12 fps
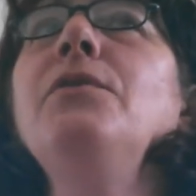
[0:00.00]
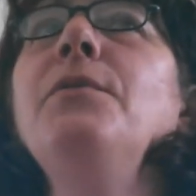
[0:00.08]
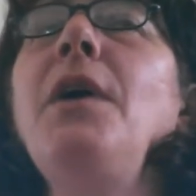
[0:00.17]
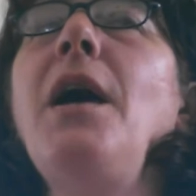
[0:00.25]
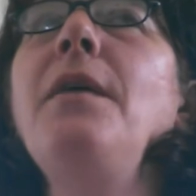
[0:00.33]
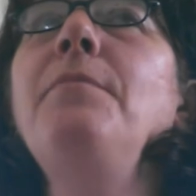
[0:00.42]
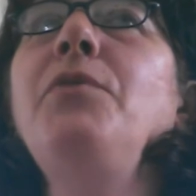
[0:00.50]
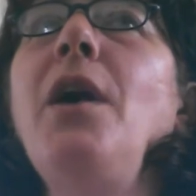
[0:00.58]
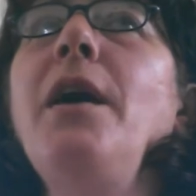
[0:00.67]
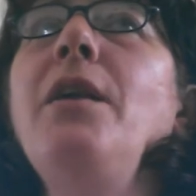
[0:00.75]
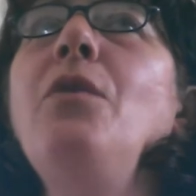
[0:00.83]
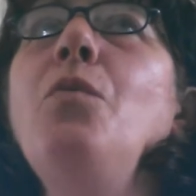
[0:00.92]
I
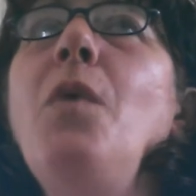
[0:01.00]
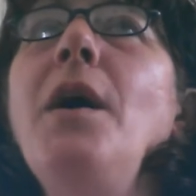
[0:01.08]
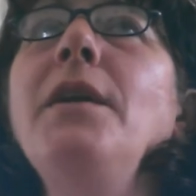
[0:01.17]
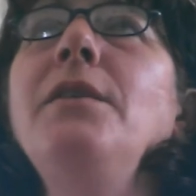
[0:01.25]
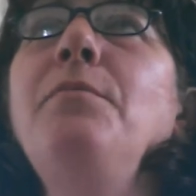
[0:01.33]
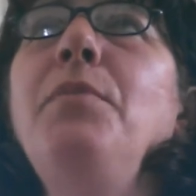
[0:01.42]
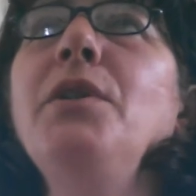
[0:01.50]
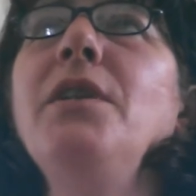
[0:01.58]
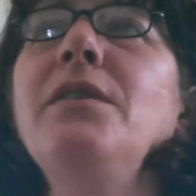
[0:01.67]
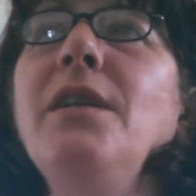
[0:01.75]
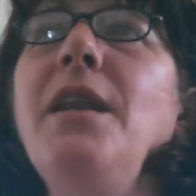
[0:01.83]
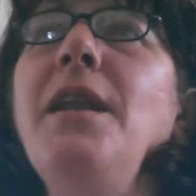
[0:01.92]
don't want to put this
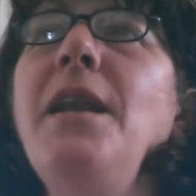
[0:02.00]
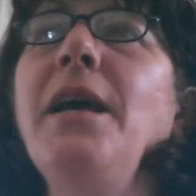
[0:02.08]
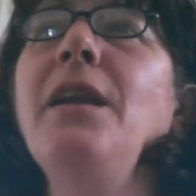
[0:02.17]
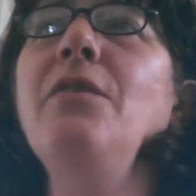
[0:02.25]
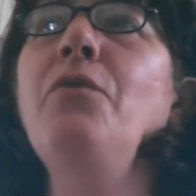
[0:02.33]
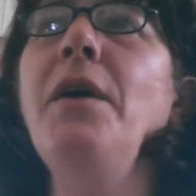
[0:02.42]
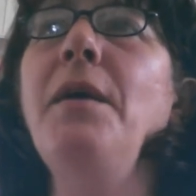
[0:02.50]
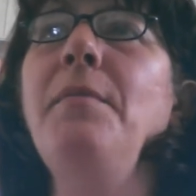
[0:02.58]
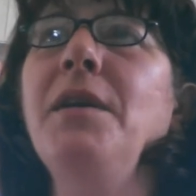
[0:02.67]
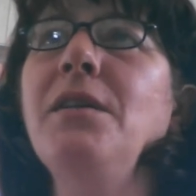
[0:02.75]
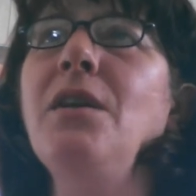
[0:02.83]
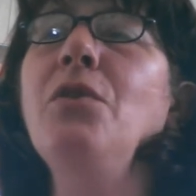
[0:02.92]
in a negative way,
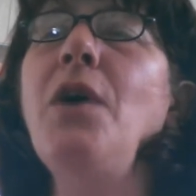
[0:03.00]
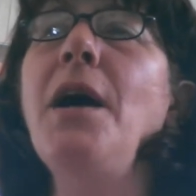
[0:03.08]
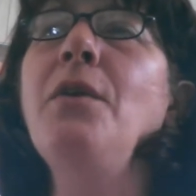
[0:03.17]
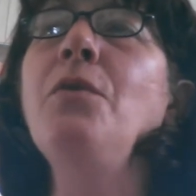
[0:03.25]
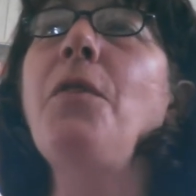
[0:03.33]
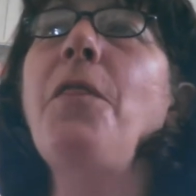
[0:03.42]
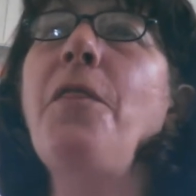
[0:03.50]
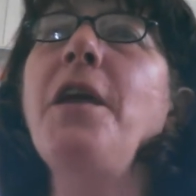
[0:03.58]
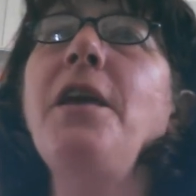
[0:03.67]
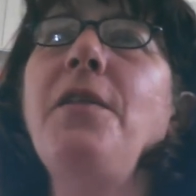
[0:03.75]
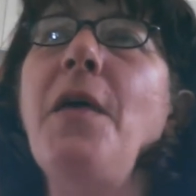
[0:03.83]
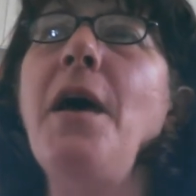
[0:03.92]
because I don't
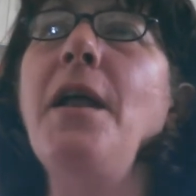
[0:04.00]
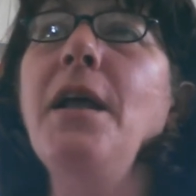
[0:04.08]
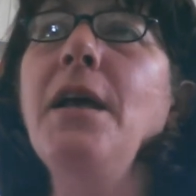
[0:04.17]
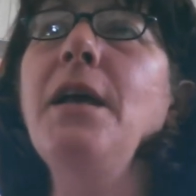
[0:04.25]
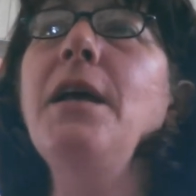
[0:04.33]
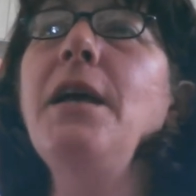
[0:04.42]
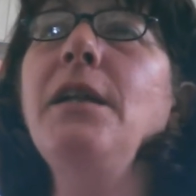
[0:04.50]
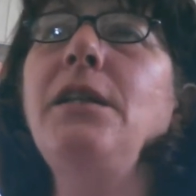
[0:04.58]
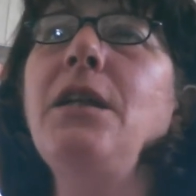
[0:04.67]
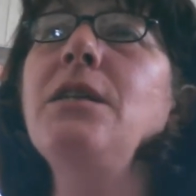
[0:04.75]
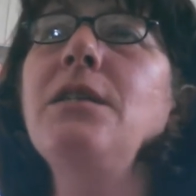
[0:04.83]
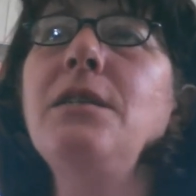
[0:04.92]
think that it
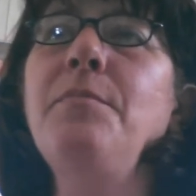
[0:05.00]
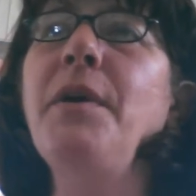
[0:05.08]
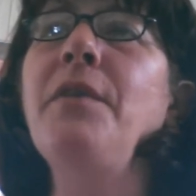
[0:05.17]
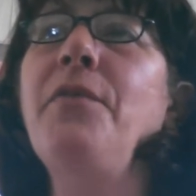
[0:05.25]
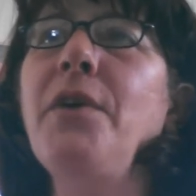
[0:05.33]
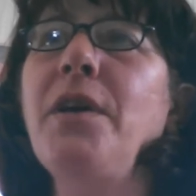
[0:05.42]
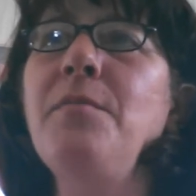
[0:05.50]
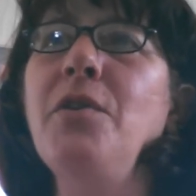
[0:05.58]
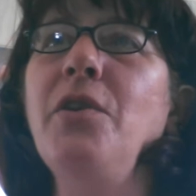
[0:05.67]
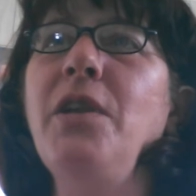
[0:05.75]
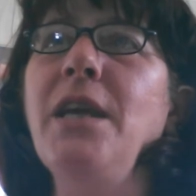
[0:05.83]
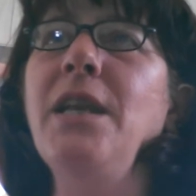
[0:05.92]
does the Bigfoot
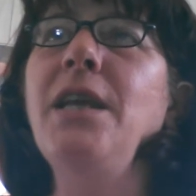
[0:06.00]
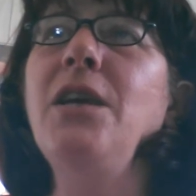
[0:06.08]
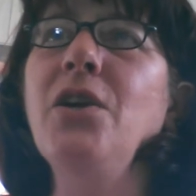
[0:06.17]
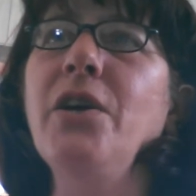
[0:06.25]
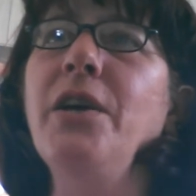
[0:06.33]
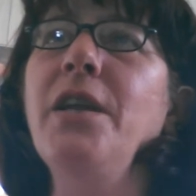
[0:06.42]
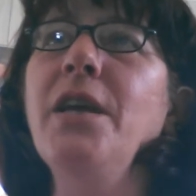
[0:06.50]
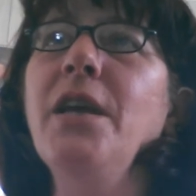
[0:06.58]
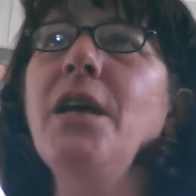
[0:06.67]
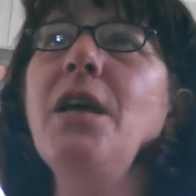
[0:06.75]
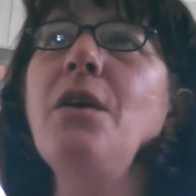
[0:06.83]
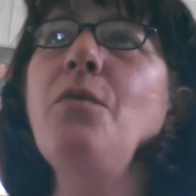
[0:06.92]
community any good
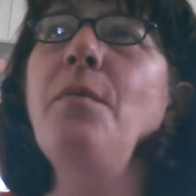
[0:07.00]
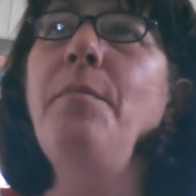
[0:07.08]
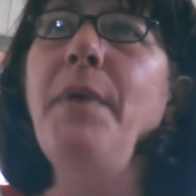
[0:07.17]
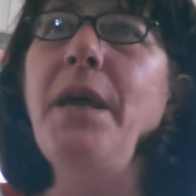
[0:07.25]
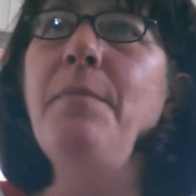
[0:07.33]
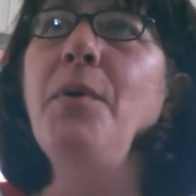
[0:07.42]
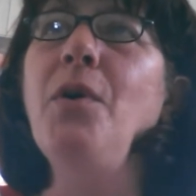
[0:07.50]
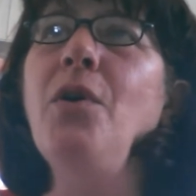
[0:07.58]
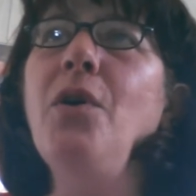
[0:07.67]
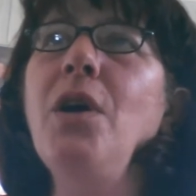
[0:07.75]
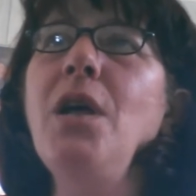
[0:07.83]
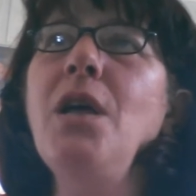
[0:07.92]
when
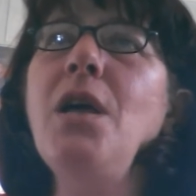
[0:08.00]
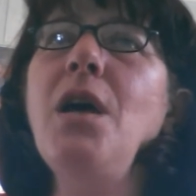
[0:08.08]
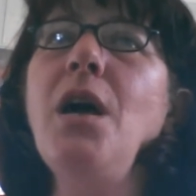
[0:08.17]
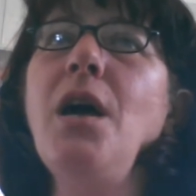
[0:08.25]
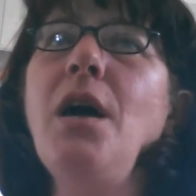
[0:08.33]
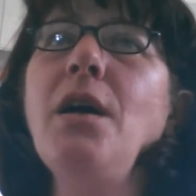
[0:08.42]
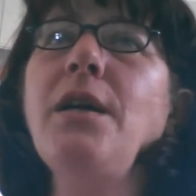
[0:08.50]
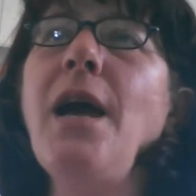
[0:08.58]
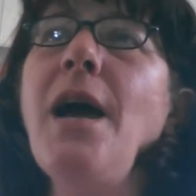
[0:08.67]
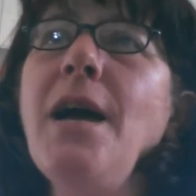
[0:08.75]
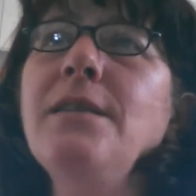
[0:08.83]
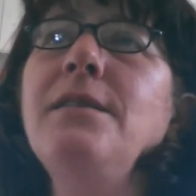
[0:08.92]
people
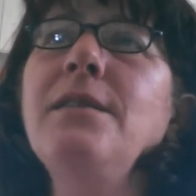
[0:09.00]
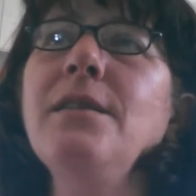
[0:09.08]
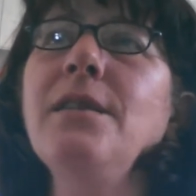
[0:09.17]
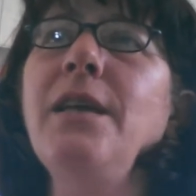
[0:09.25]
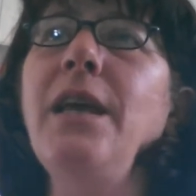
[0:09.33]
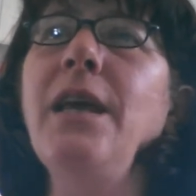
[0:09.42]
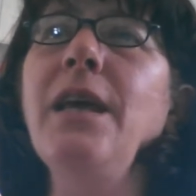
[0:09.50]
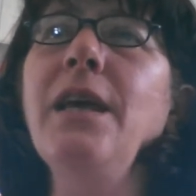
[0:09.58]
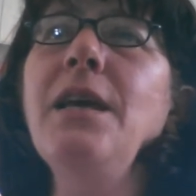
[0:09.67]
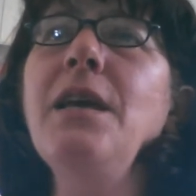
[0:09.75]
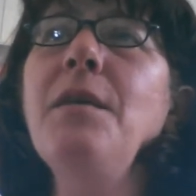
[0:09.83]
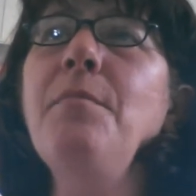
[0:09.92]
constantly
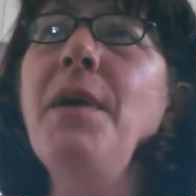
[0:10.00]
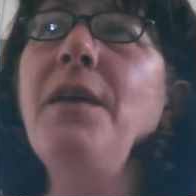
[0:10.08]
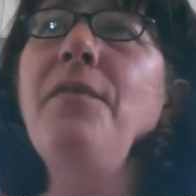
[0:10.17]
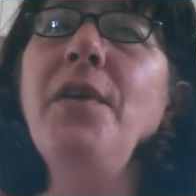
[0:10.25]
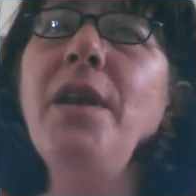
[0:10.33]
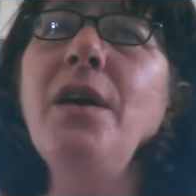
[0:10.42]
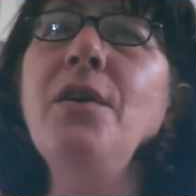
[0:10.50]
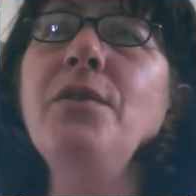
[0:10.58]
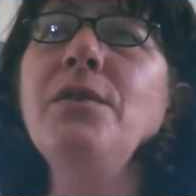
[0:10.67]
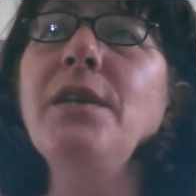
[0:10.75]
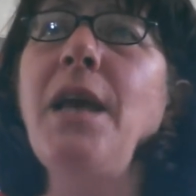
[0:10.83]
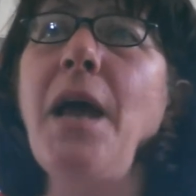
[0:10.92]
make videos
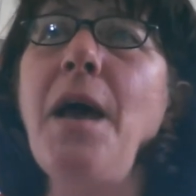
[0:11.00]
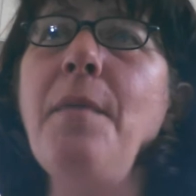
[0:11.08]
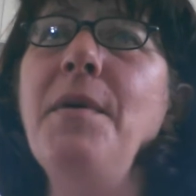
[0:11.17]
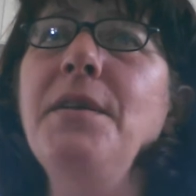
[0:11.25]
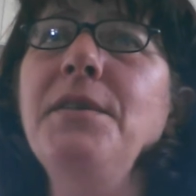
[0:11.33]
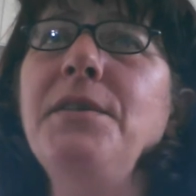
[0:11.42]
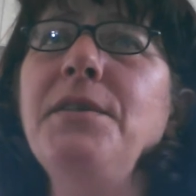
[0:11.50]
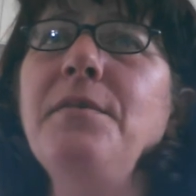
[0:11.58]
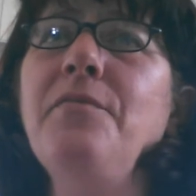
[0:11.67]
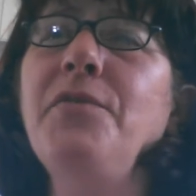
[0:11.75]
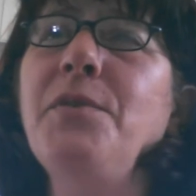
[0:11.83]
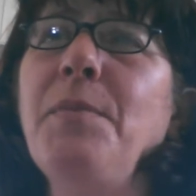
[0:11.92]
and comments,
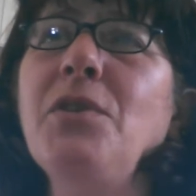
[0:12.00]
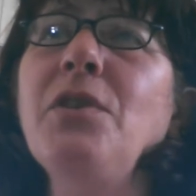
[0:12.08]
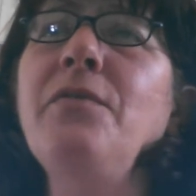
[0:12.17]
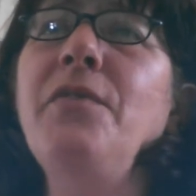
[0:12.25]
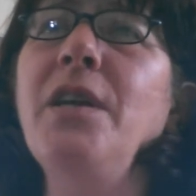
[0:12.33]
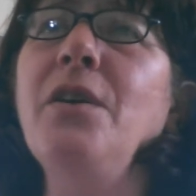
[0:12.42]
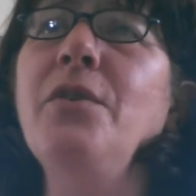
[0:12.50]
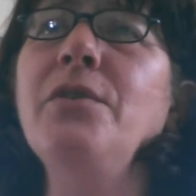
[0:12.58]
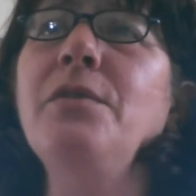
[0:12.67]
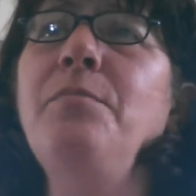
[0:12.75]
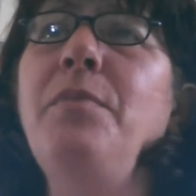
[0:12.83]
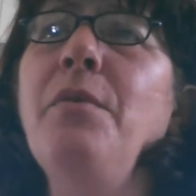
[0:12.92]
especially videos,
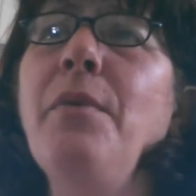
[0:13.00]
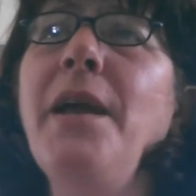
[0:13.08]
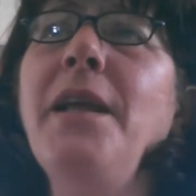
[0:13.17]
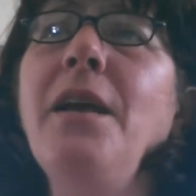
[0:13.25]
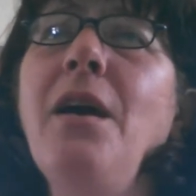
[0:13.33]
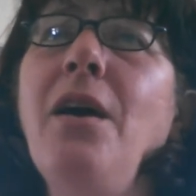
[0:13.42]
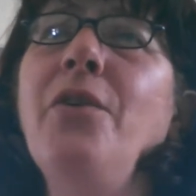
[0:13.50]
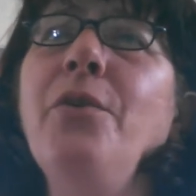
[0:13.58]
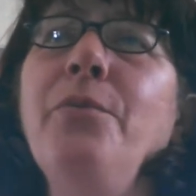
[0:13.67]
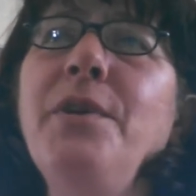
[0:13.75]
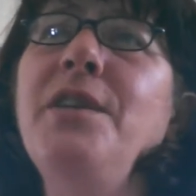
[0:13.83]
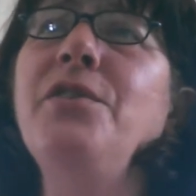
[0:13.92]
berating other
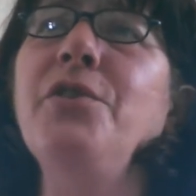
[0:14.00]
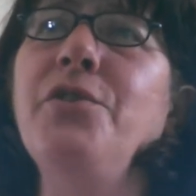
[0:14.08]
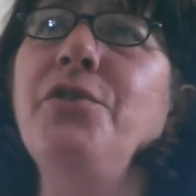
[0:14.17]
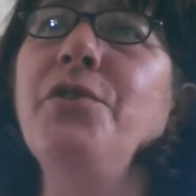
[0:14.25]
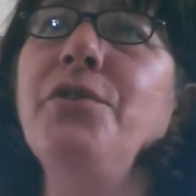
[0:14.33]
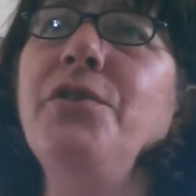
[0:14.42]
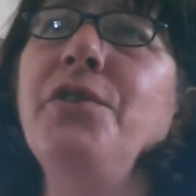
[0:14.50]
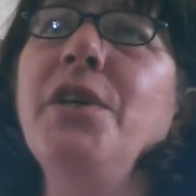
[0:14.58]
researchers.